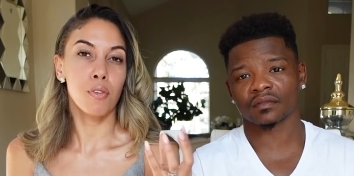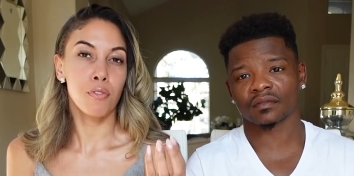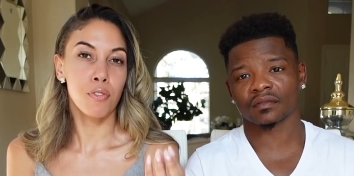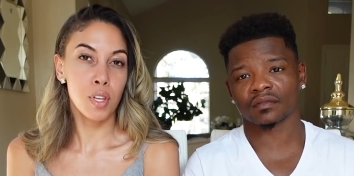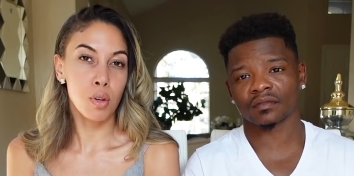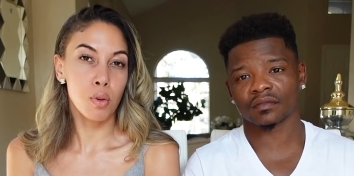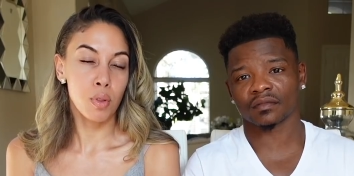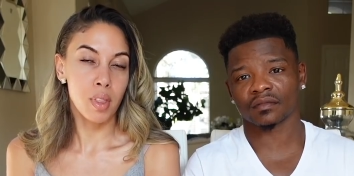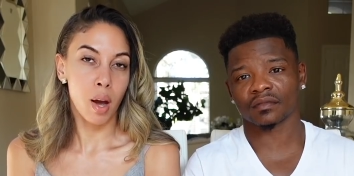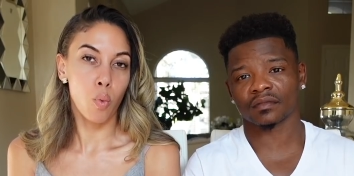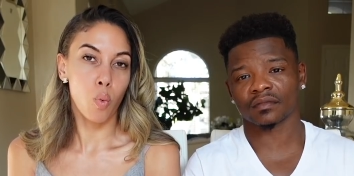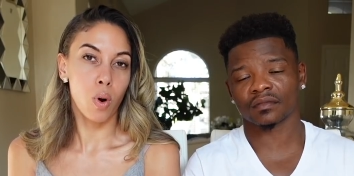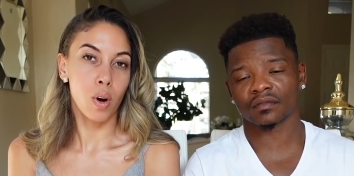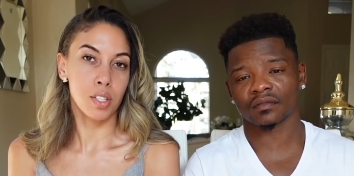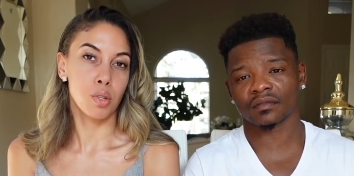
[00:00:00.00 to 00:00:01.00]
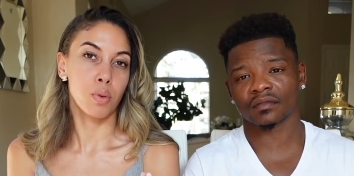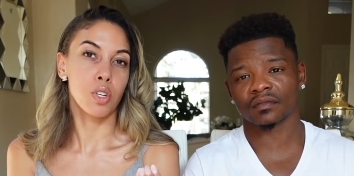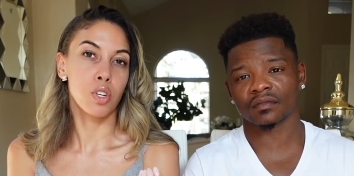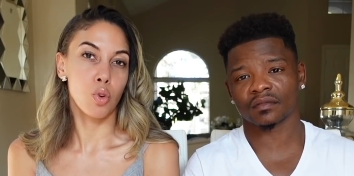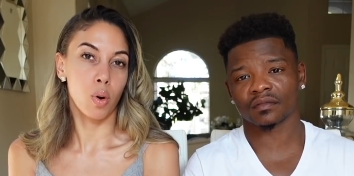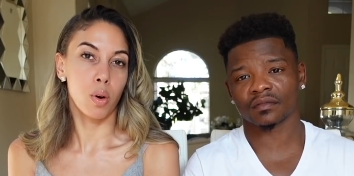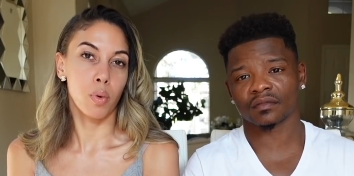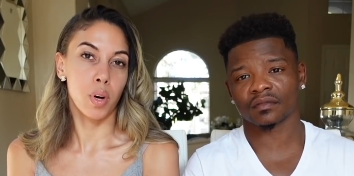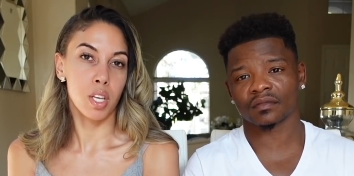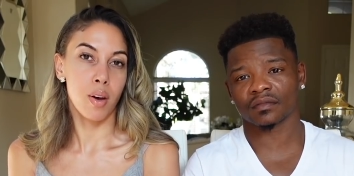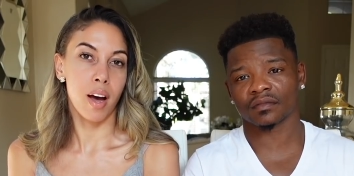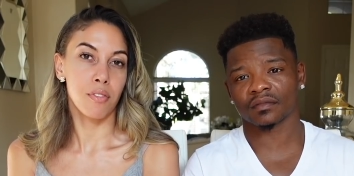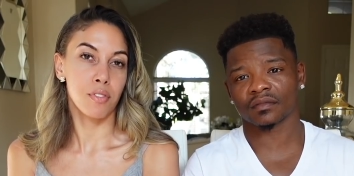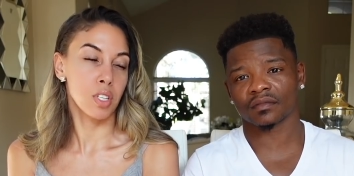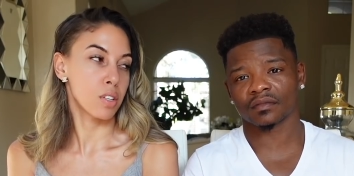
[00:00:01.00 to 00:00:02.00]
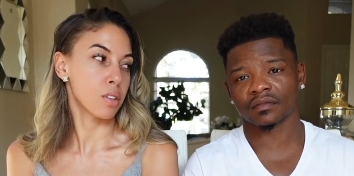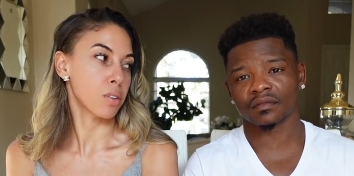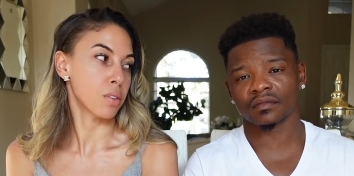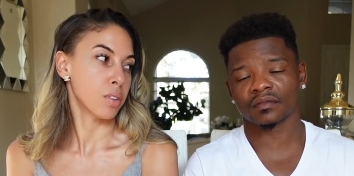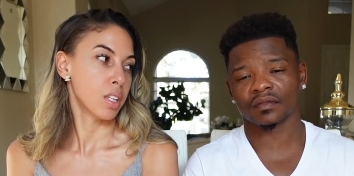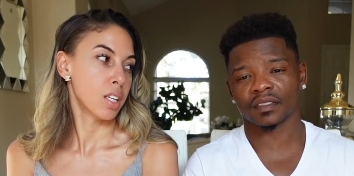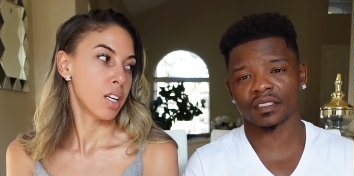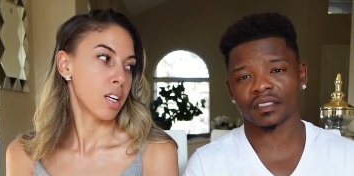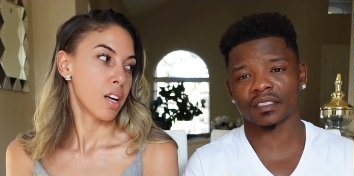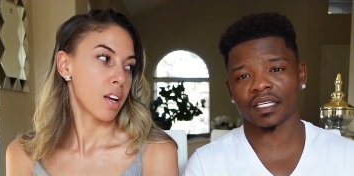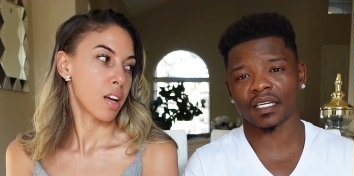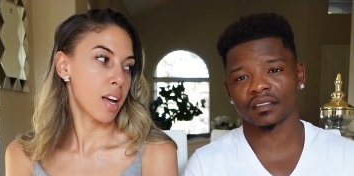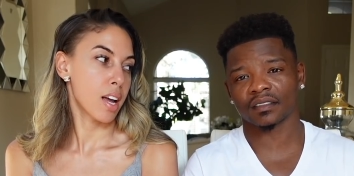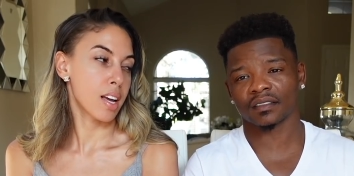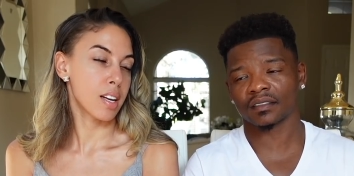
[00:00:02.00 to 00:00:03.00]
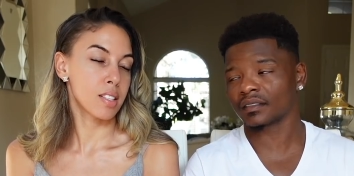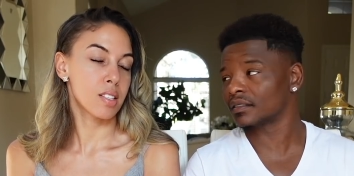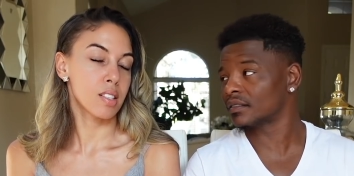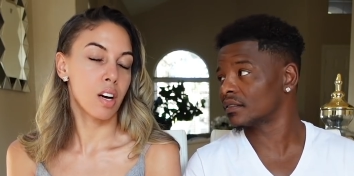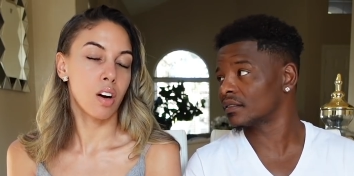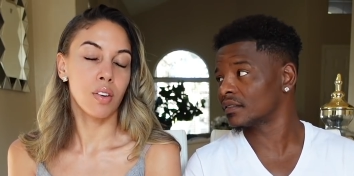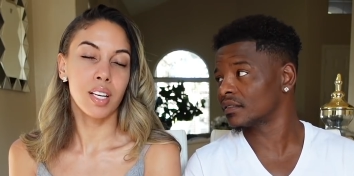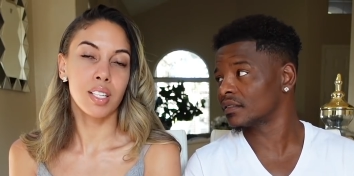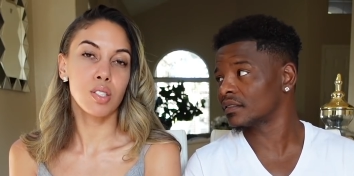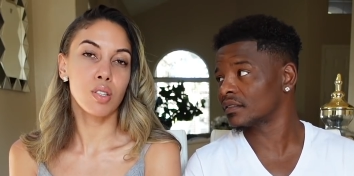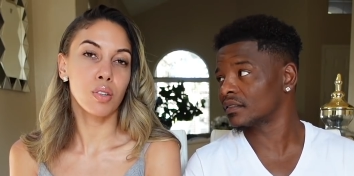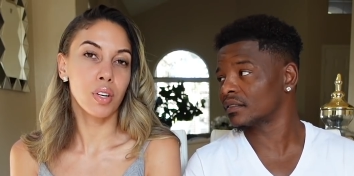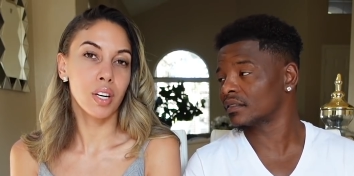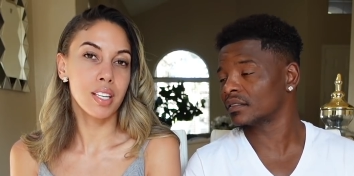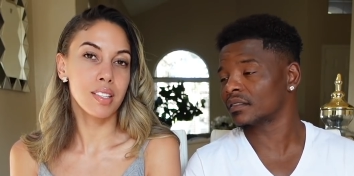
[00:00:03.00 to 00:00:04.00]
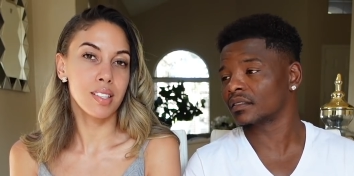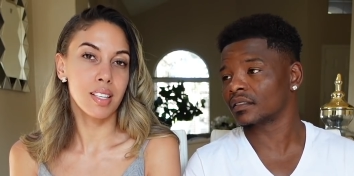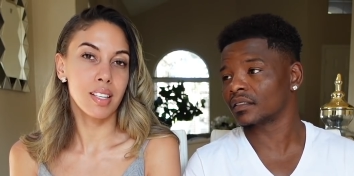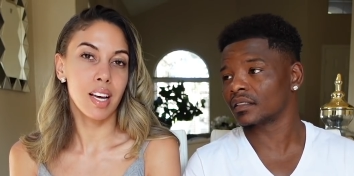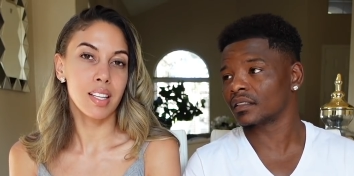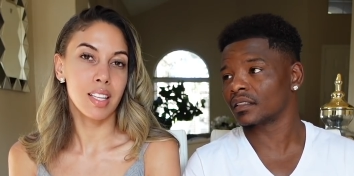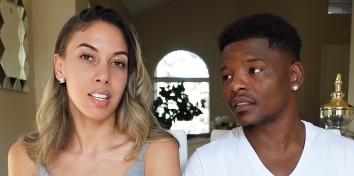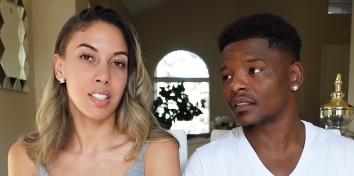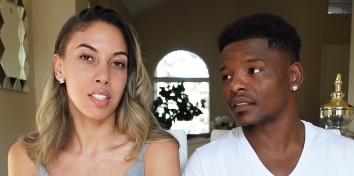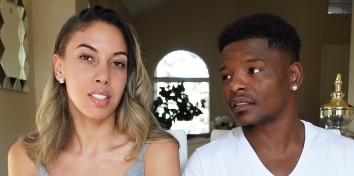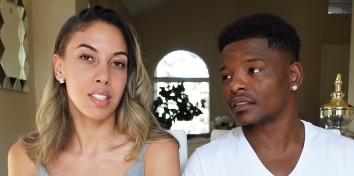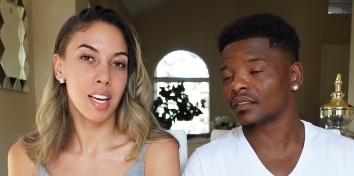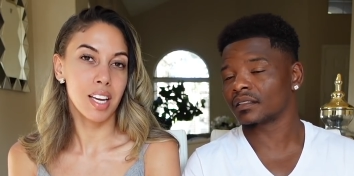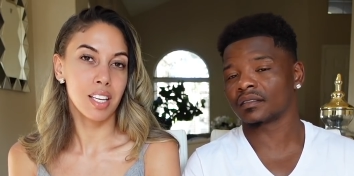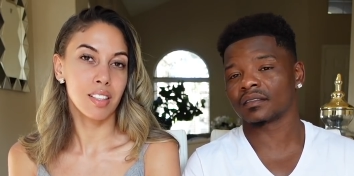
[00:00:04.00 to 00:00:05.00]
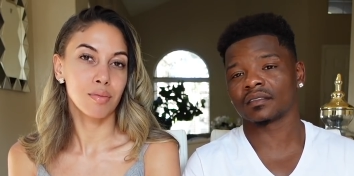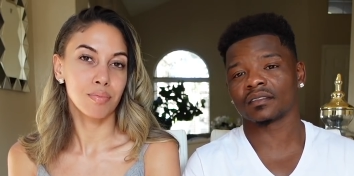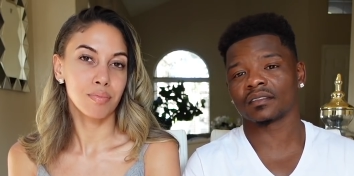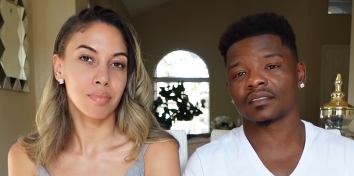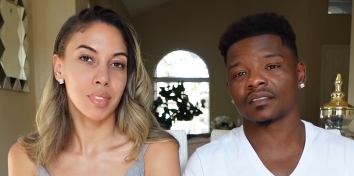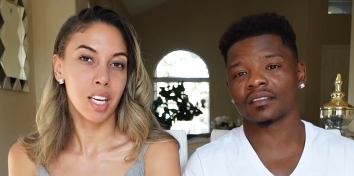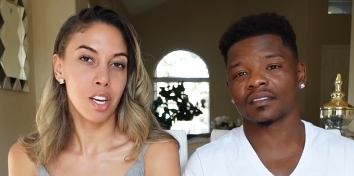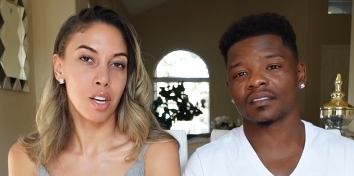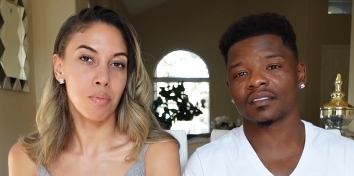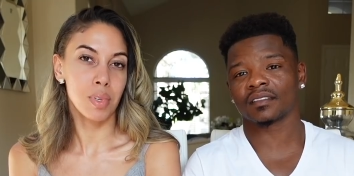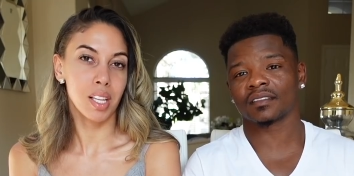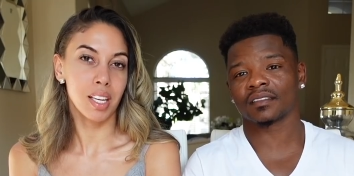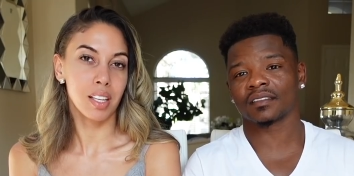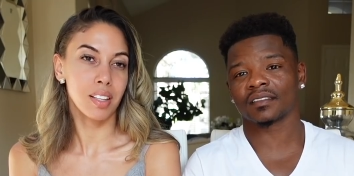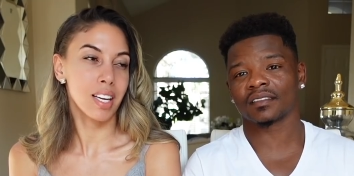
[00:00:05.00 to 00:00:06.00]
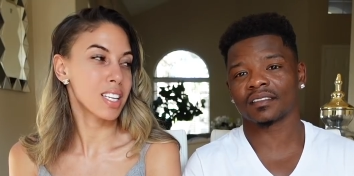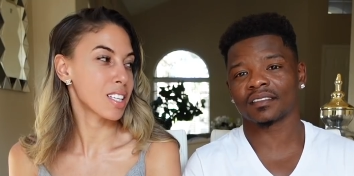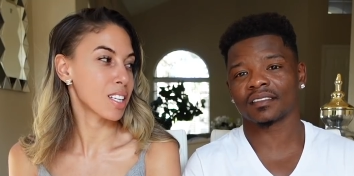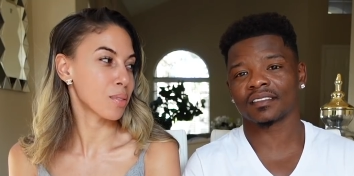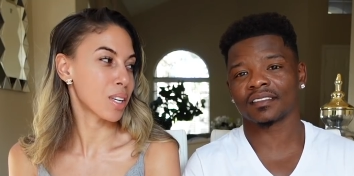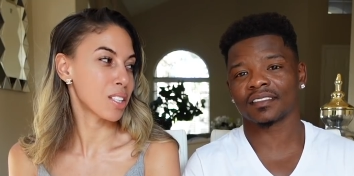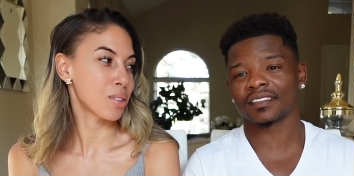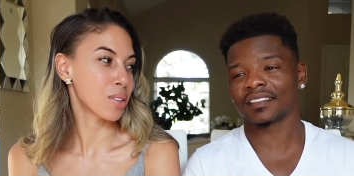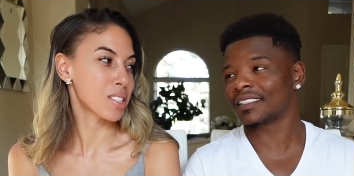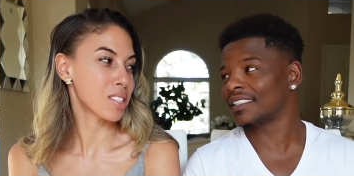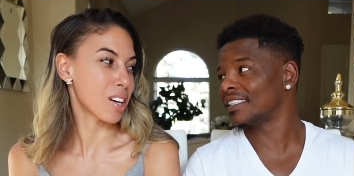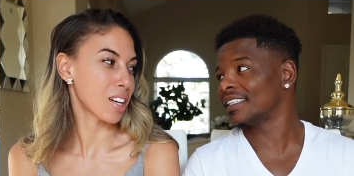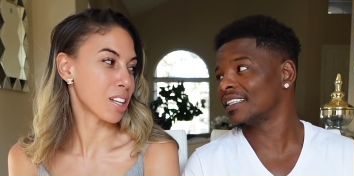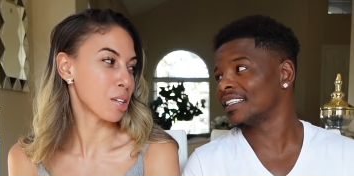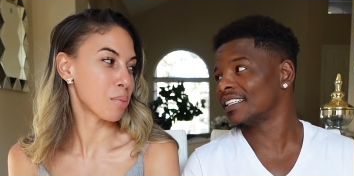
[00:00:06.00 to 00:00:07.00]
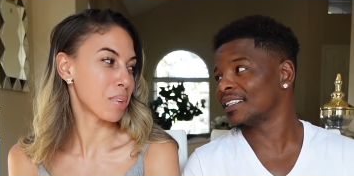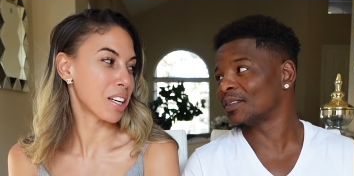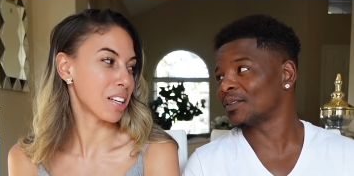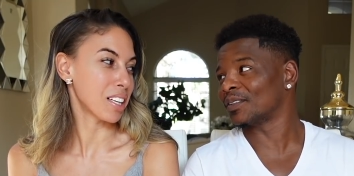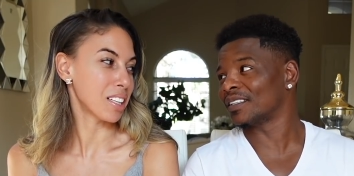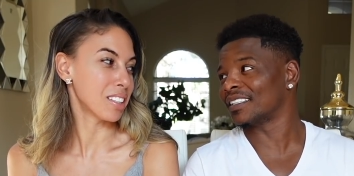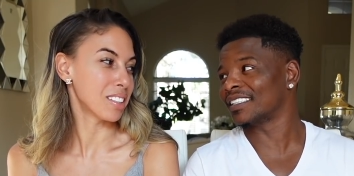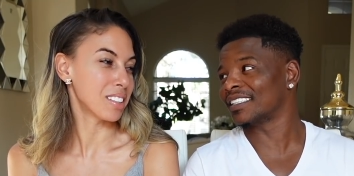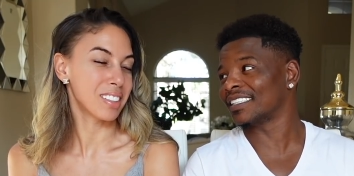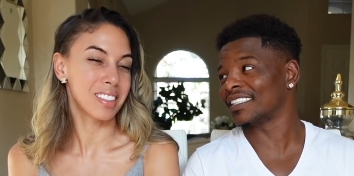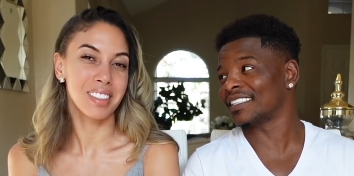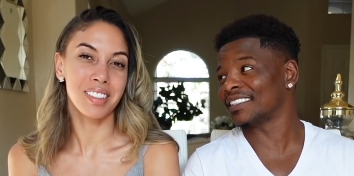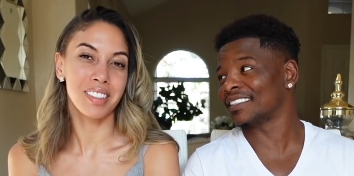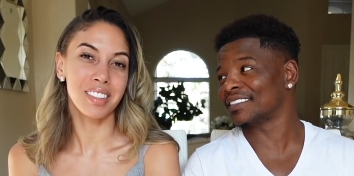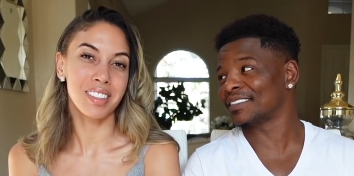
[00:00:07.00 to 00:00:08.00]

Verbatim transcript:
Speaker 1: few that want to endure what you have to do. Exactly. And so that's so crazy that that just like hit me like lightning while you were talking about it. Well, good.